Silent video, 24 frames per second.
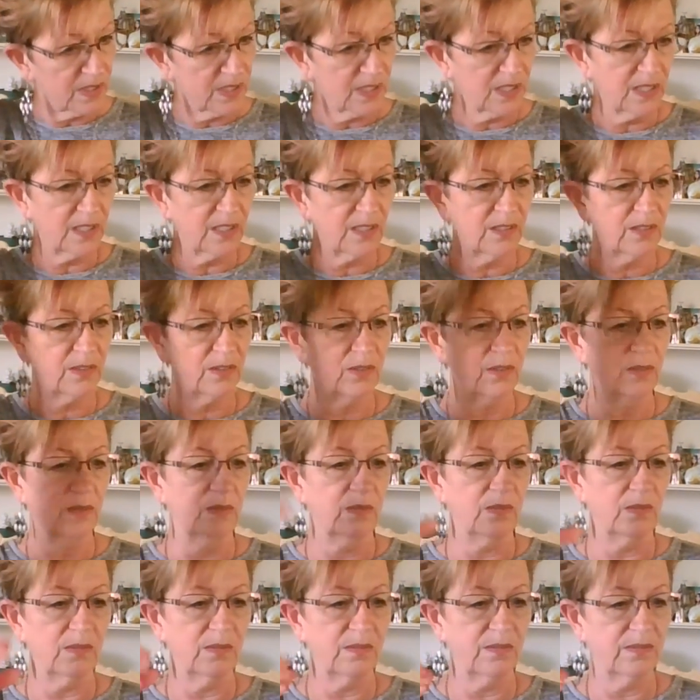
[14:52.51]

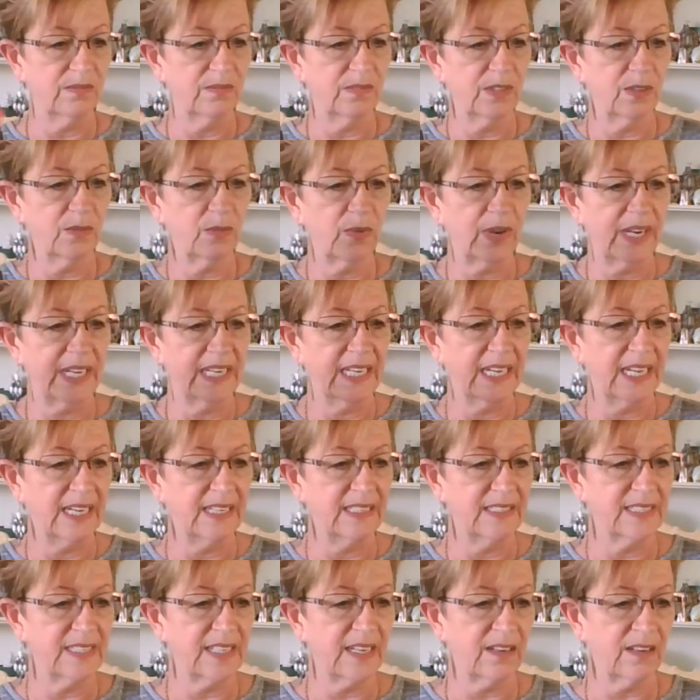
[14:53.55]
glow that
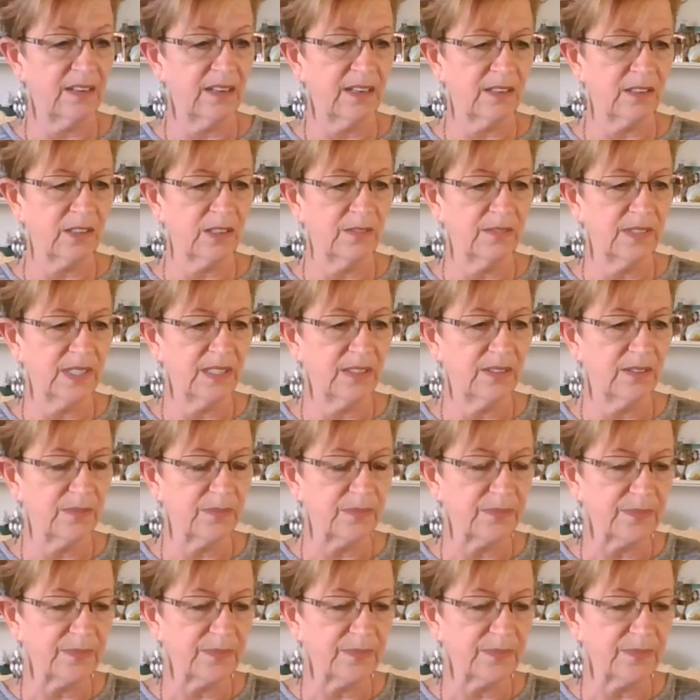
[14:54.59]
radiates out of it.